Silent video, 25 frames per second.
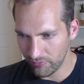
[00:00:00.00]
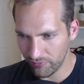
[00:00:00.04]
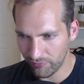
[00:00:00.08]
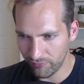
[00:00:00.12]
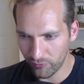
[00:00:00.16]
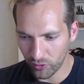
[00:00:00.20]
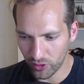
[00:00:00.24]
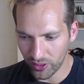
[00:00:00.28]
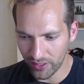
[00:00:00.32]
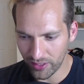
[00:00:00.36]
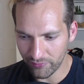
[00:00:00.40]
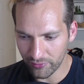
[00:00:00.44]

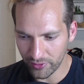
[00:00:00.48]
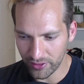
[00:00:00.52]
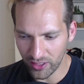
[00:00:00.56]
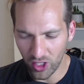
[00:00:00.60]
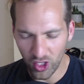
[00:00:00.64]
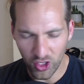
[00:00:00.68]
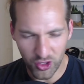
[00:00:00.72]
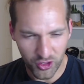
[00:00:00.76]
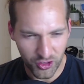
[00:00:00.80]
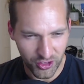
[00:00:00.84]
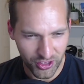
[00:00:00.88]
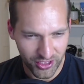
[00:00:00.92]
for every
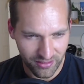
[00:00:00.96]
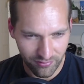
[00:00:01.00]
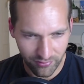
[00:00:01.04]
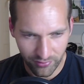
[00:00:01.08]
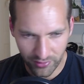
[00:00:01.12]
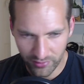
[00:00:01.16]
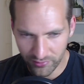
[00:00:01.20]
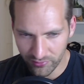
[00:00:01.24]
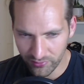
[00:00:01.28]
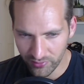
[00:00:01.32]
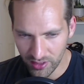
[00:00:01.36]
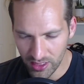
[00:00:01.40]

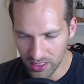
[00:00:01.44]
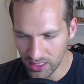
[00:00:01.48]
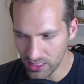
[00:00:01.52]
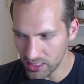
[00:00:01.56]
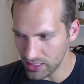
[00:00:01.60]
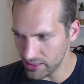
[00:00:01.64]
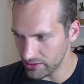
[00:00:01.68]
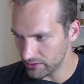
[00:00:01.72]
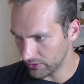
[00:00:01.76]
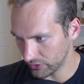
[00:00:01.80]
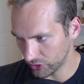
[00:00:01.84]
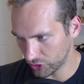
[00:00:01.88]

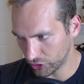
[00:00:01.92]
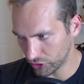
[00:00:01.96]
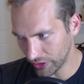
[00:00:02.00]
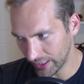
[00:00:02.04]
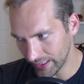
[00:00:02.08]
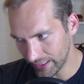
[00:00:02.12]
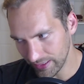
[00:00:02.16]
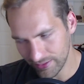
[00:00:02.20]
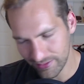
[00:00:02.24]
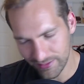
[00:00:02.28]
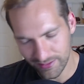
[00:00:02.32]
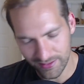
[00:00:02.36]
115
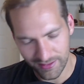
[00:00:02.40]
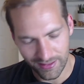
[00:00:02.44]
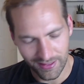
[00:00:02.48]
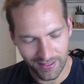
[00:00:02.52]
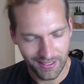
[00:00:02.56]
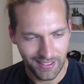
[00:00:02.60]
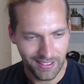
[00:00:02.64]
credits.